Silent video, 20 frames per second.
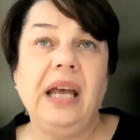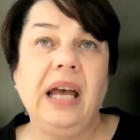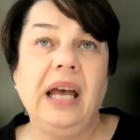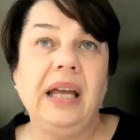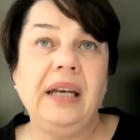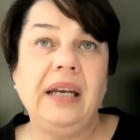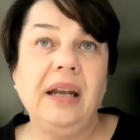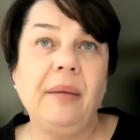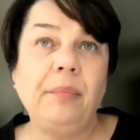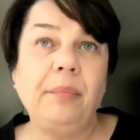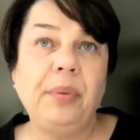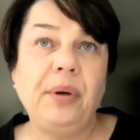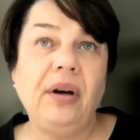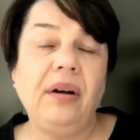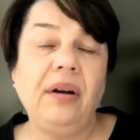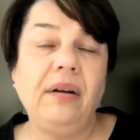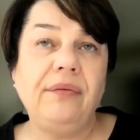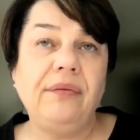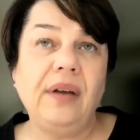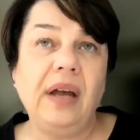a
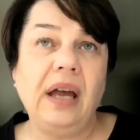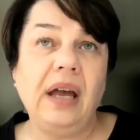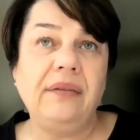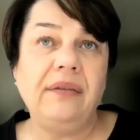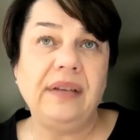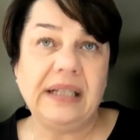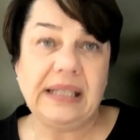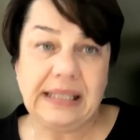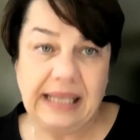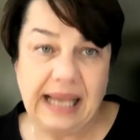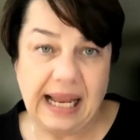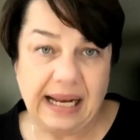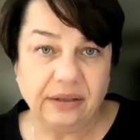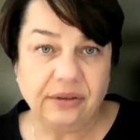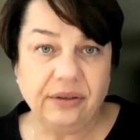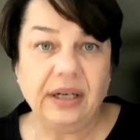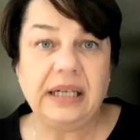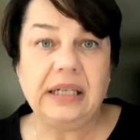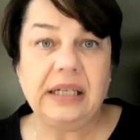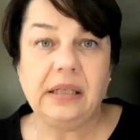number of
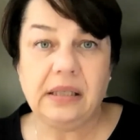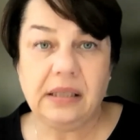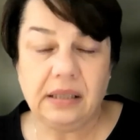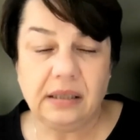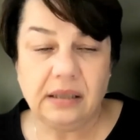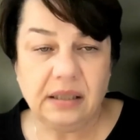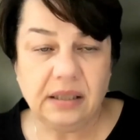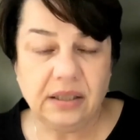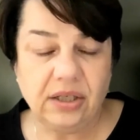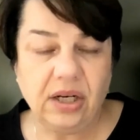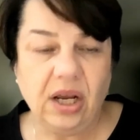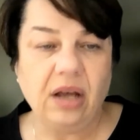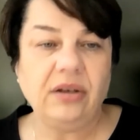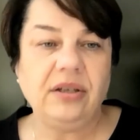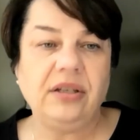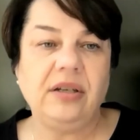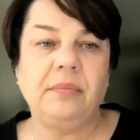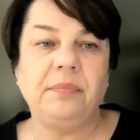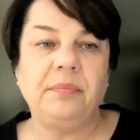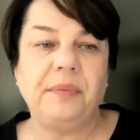accelerators and
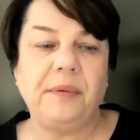startup